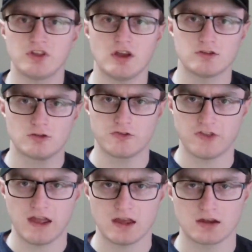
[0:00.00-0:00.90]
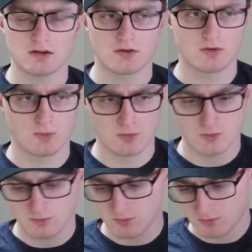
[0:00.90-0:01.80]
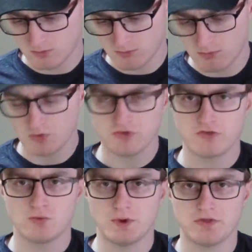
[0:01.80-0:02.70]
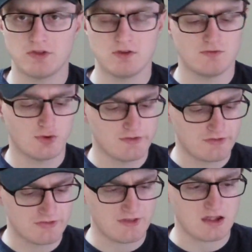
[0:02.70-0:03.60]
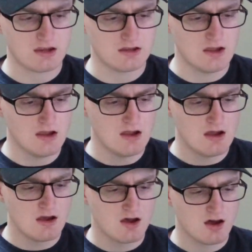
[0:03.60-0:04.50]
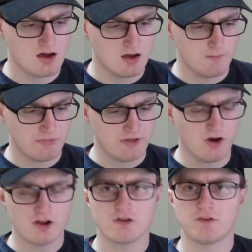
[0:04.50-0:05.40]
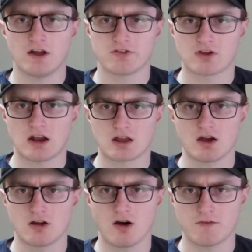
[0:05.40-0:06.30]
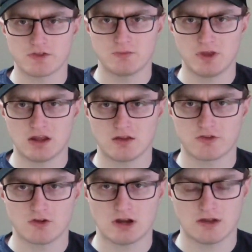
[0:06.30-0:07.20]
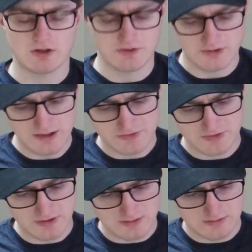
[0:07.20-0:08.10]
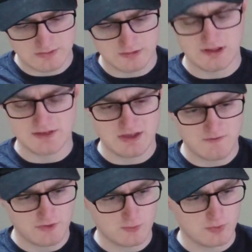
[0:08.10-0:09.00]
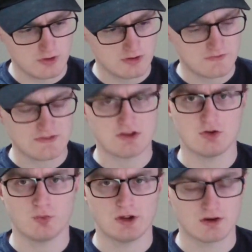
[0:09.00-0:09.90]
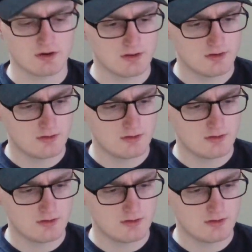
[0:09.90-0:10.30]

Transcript: really understand most of what the voice is saying. The audio files are kind of cut off at the beginning, so you're getting like the last half of the word. That's kind of weird.